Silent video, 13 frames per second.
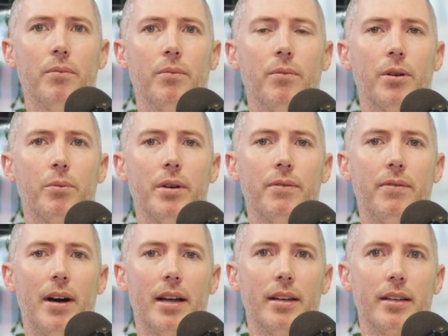what we're
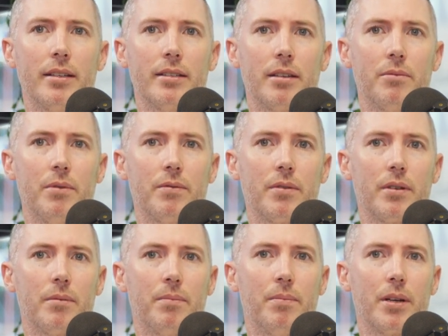finding is that
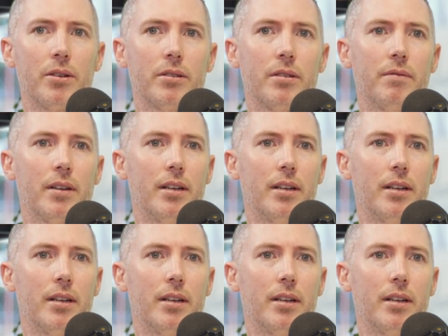because of